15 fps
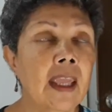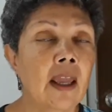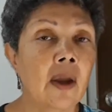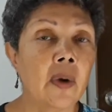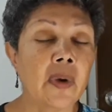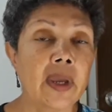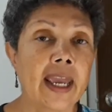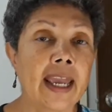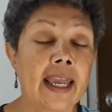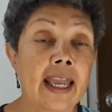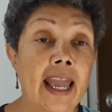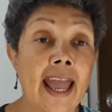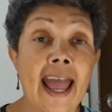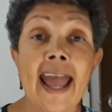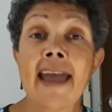Okay,
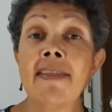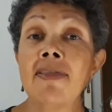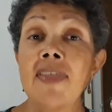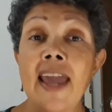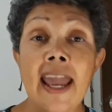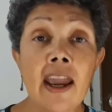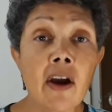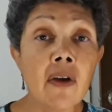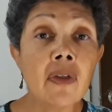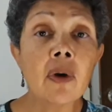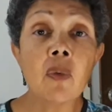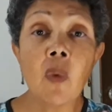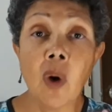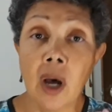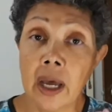and they are the
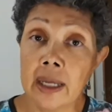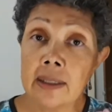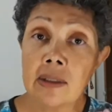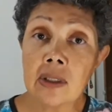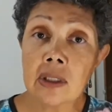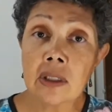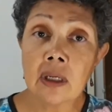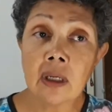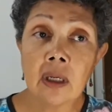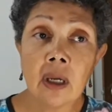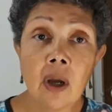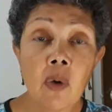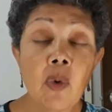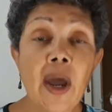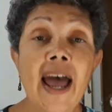ones
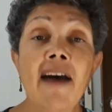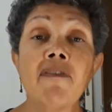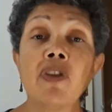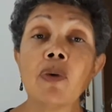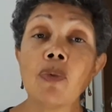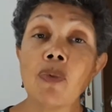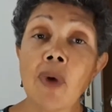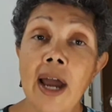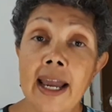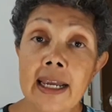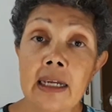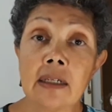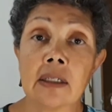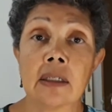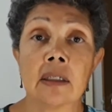who have the
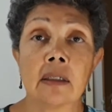right